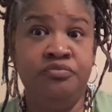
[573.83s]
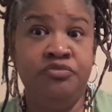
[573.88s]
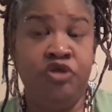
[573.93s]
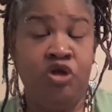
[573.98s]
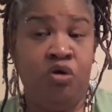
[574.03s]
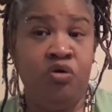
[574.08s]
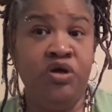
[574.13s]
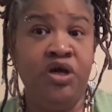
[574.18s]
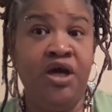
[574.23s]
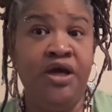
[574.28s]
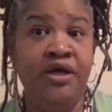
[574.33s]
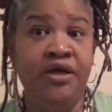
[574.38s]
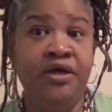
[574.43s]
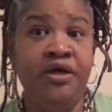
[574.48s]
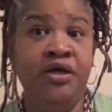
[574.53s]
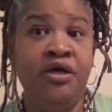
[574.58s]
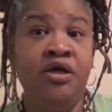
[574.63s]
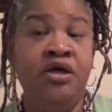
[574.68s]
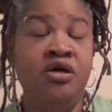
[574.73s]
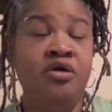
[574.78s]
Okay?
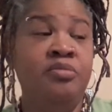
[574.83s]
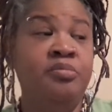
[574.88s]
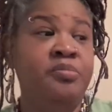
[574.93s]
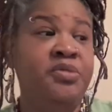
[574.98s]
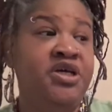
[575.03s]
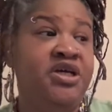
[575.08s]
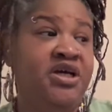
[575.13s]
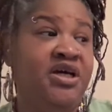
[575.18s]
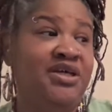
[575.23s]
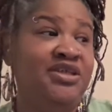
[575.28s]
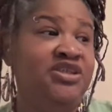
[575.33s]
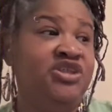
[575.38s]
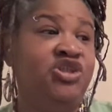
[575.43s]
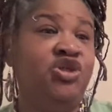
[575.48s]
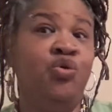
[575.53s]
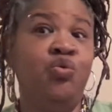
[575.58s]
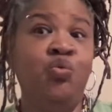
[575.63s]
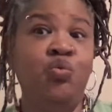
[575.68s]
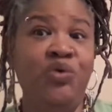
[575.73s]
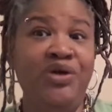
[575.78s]
Because the
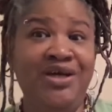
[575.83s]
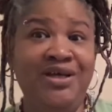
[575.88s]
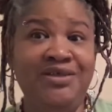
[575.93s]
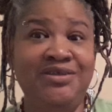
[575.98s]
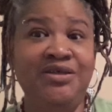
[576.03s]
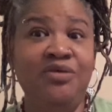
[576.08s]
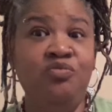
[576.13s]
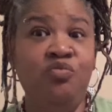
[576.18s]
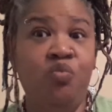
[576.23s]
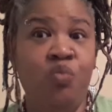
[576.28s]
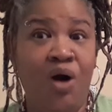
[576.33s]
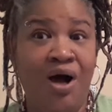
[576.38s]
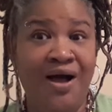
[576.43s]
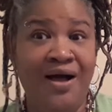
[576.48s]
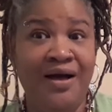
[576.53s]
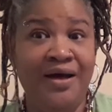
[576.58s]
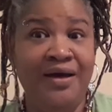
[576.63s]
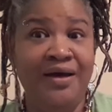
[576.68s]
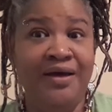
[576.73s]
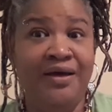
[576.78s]
reason
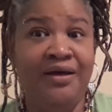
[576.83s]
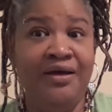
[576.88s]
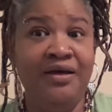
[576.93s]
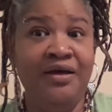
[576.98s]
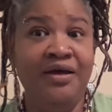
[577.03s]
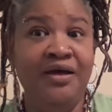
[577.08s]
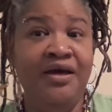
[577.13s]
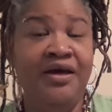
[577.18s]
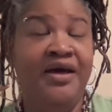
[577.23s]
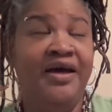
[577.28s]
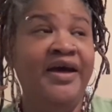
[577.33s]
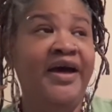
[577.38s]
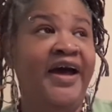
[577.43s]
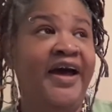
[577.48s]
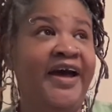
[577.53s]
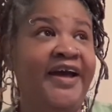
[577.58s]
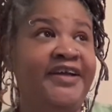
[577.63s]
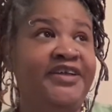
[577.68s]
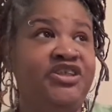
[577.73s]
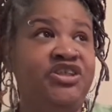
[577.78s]
why
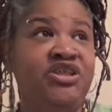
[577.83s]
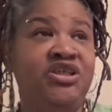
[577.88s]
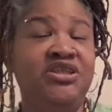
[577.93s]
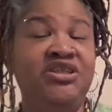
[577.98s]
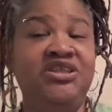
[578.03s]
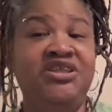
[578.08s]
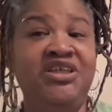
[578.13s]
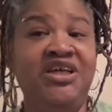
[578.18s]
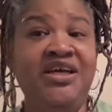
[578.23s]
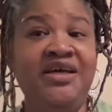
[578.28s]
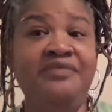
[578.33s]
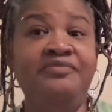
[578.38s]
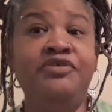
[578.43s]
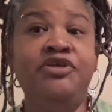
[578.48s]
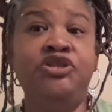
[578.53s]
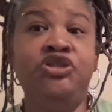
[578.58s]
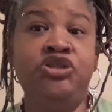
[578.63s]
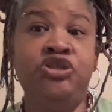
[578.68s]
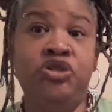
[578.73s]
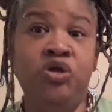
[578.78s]
Haitians even
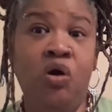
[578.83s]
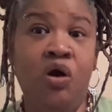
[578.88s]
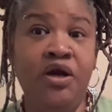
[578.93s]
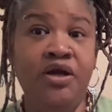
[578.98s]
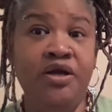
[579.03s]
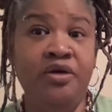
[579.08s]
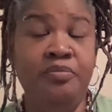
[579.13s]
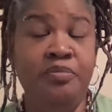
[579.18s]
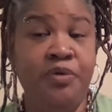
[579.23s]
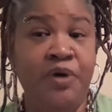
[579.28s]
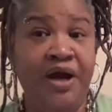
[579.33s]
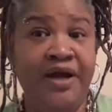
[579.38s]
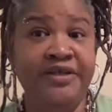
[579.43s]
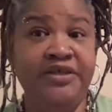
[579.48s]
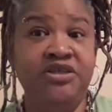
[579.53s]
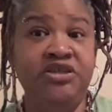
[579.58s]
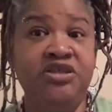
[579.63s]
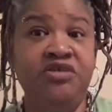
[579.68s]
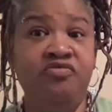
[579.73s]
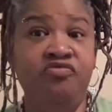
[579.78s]
started
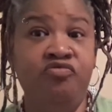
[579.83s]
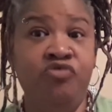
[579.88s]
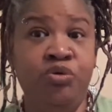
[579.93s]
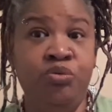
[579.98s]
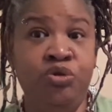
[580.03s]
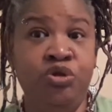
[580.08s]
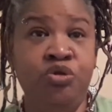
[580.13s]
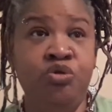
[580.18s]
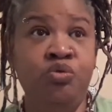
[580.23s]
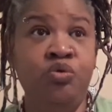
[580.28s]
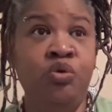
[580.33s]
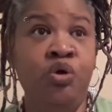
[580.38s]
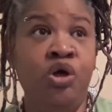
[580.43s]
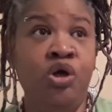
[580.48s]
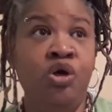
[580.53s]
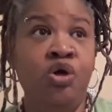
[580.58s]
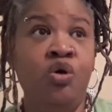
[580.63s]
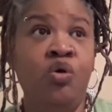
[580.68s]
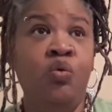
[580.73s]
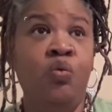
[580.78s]
practicing voodoo
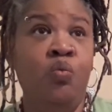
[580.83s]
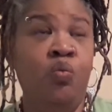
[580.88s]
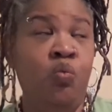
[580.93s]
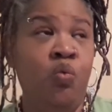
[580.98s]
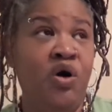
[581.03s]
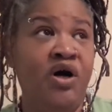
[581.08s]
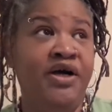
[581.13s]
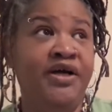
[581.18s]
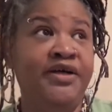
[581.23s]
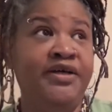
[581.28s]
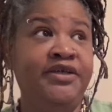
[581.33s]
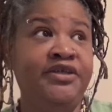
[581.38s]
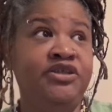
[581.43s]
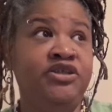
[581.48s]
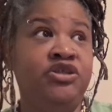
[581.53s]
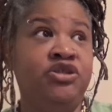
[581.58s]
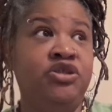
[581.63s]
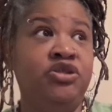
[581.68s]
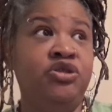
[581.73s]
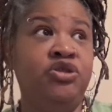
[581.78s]

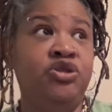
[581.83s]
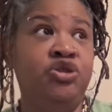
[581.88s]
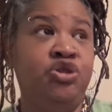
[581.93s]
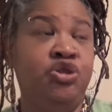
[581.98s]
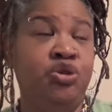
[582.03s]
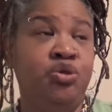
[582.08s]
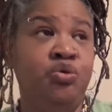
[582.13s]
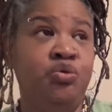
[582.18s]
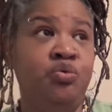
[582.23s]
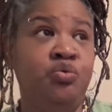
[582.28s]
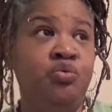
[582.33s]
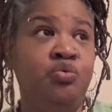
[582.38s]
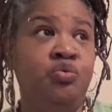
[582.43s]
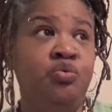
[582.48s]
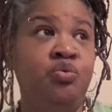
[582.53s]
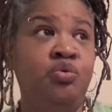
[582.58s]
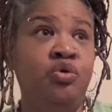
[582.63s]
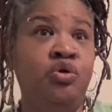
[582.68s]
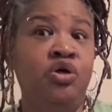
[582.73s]
was to